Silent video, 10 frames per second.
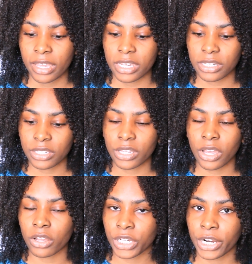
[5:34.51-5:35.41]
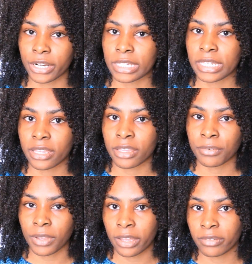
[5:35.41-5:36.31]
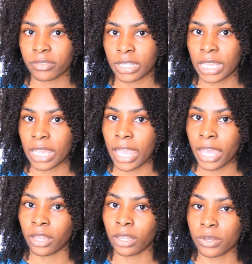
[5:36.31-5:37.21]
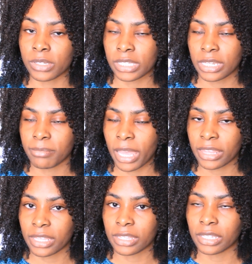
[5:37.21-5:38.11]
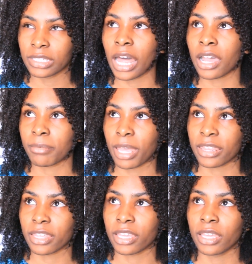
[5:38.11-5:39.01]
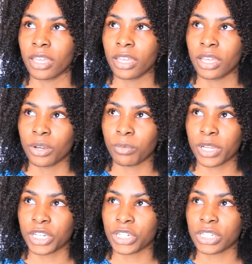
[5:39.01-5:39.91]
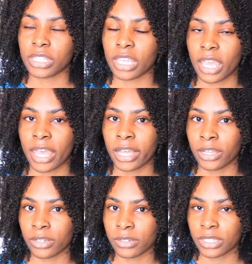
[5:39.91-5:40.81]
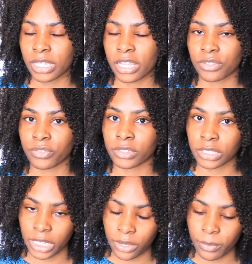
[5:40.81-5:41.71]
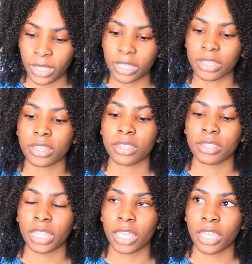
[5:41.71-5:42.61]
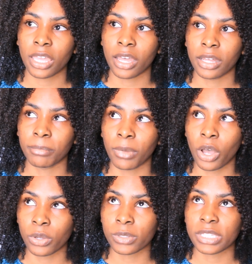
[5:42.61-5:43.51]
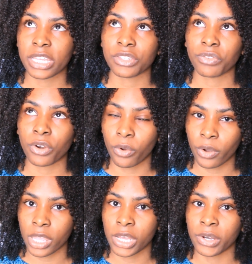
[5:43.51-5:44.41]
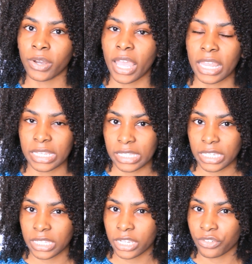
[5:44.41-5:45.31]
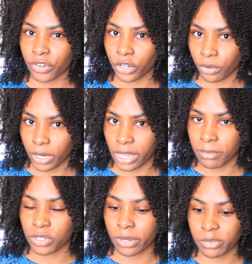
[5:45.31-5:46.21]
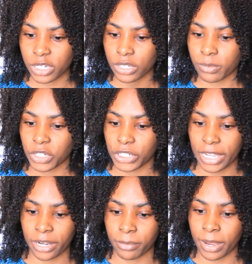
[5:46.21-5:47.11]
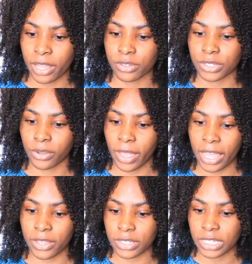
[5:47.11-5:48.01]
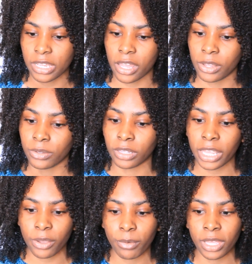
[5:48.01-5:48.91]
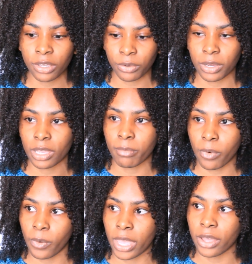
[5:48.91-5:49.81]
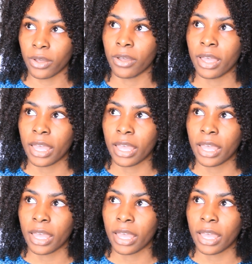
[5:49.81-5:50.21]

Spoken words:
It's just the alternative of the LOC method, the lock method, which the L stands for liquid, the O stands for oil, and the C stands for cream. So I'm just switching that around. So LCO, liquid, cream, oil.